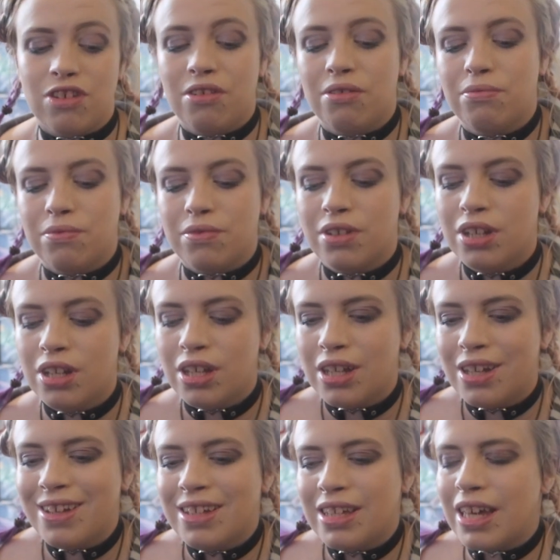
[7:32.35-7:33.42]
Don't
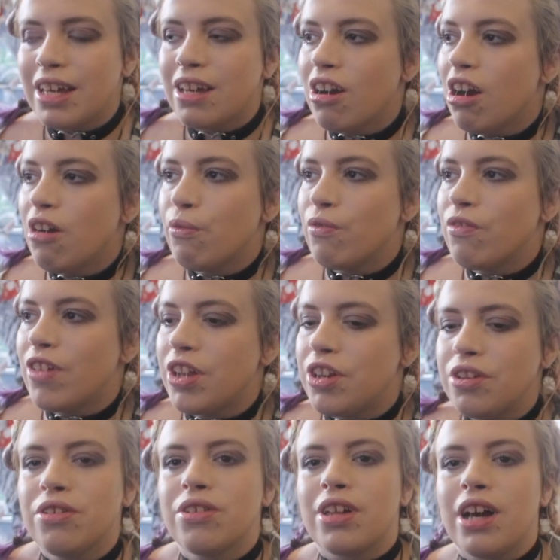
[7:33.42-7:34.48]
kick off if they
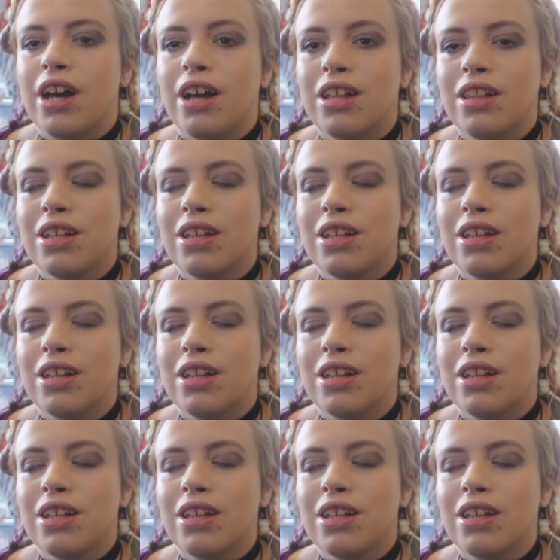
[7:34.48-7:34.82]
do that.